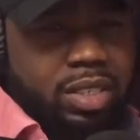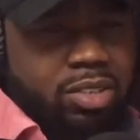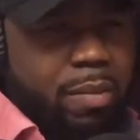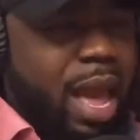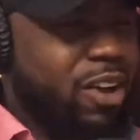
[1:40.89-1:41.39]

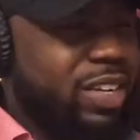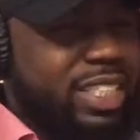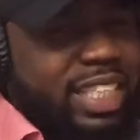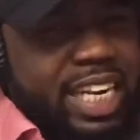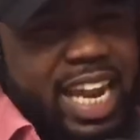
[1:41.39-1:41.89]
I'm not going to
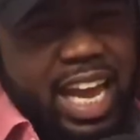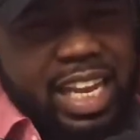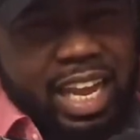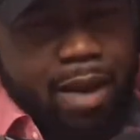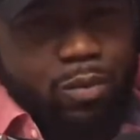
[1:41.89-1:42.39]
sit and act
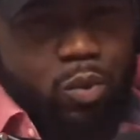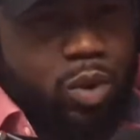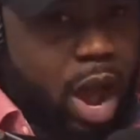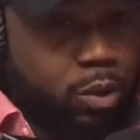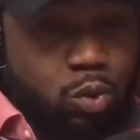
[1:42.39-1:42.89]
like I
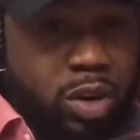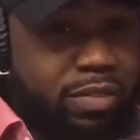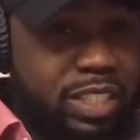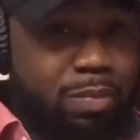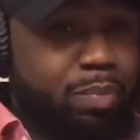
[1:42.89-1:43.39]
was one of
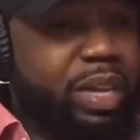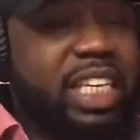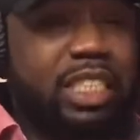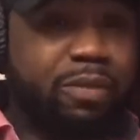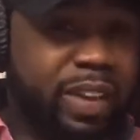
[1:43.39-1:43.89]
his
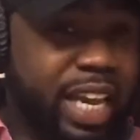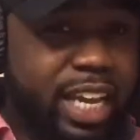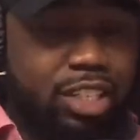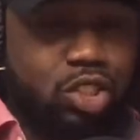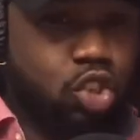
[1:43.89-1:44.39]
biggest
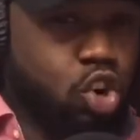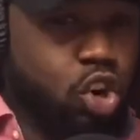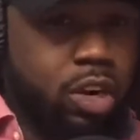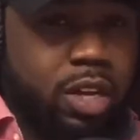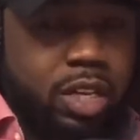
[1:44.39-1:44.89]
fans,
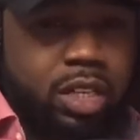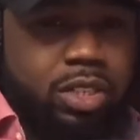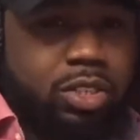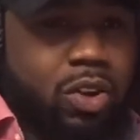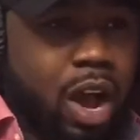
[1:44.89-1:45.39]
or
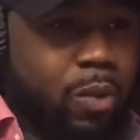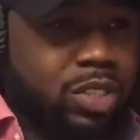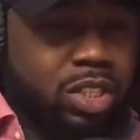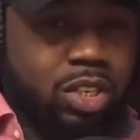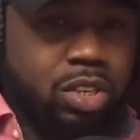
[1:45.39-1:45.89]
I
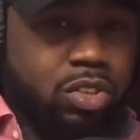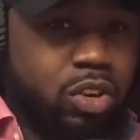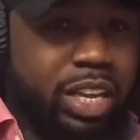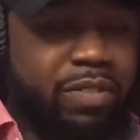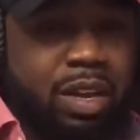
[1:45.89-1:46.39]
was
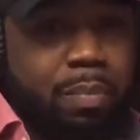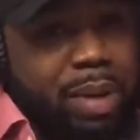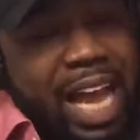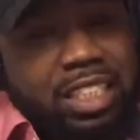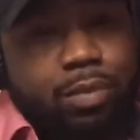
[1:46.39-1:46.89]
even a
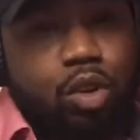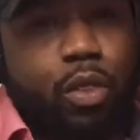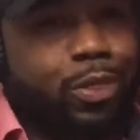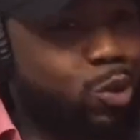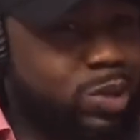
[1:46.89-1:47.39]
basketball
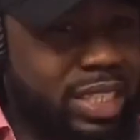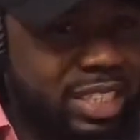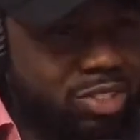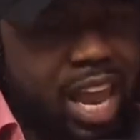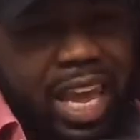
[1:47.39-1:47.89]

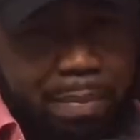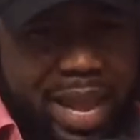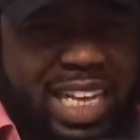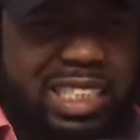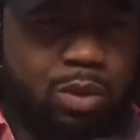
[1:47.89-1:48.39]
enthusiast. I like
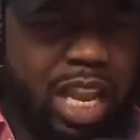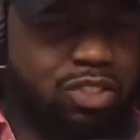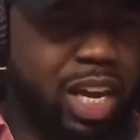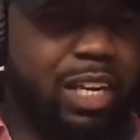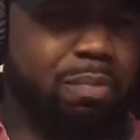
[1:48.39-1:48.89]
basketball. I
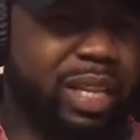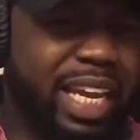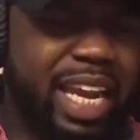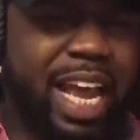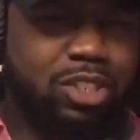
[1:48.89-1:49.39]
tried to play
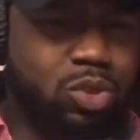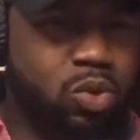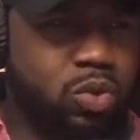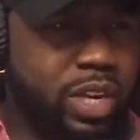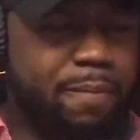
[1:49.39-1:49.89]
in high
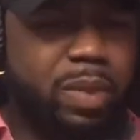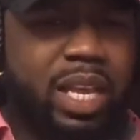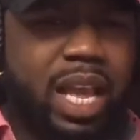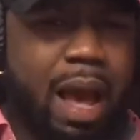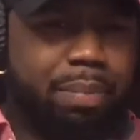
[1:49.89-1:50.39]
school, and
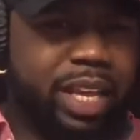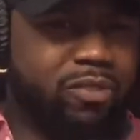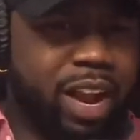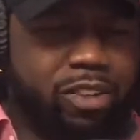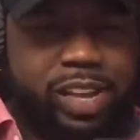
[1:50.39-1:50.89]
I played
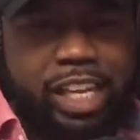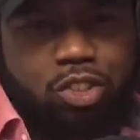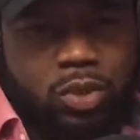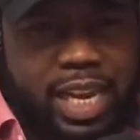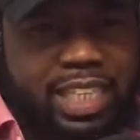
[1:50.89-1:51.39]

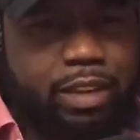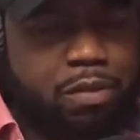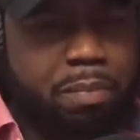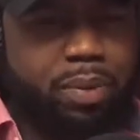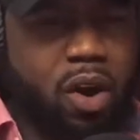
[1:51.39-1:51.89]
recreational at
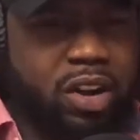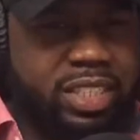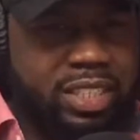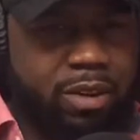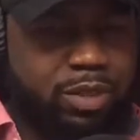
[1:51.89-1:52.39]
different parks,
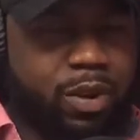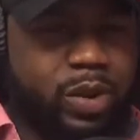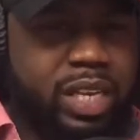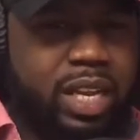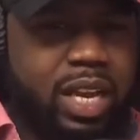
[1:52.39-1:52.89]
and I was
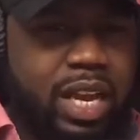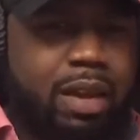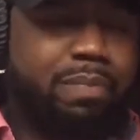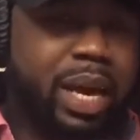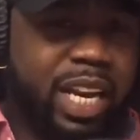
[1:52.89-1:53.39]
very
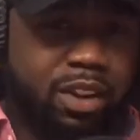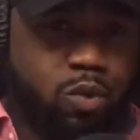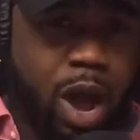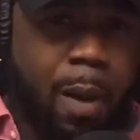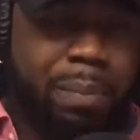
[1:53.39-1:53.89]
competitive
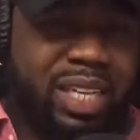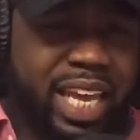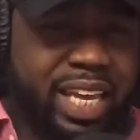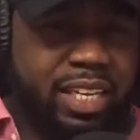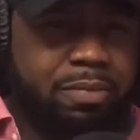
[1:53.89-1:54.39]
while
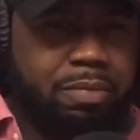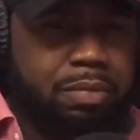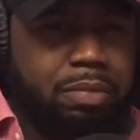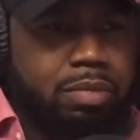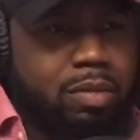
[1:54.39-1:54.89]
playing.
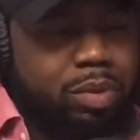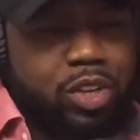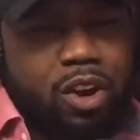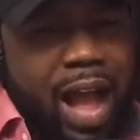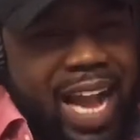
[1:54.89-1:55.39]
But
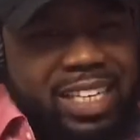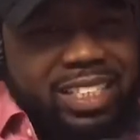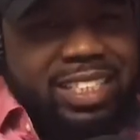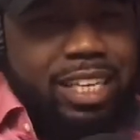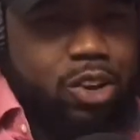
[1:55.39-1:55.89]
I
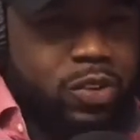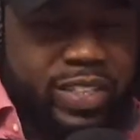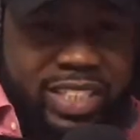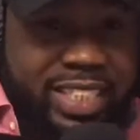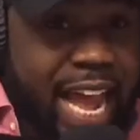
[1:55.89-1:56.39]
couldn't tell you the
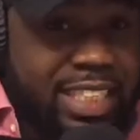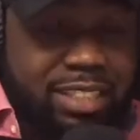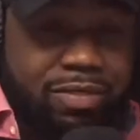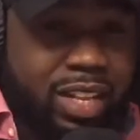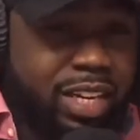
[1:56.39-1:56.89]
stats
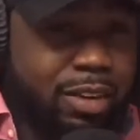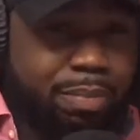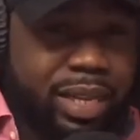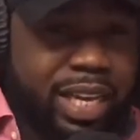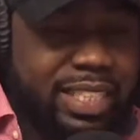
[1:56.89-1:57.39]
of none of the
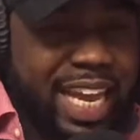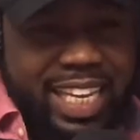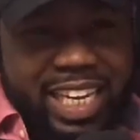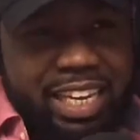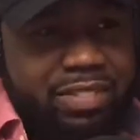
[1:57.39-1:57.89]
players. I
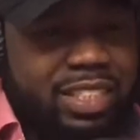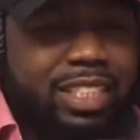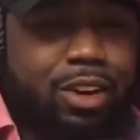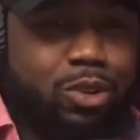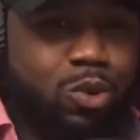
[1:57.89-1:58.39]
can't even
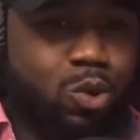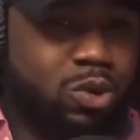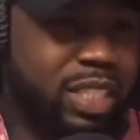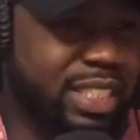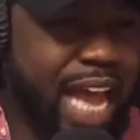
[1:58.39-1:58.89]
tell you
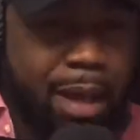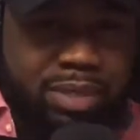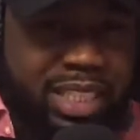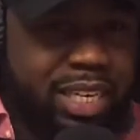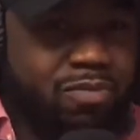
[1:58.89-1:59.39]
who's the top
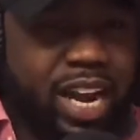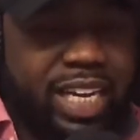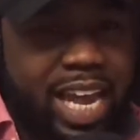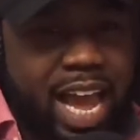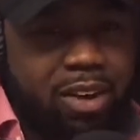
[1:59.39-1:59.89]
team right
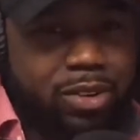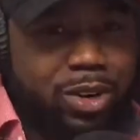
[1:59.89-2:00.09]
now.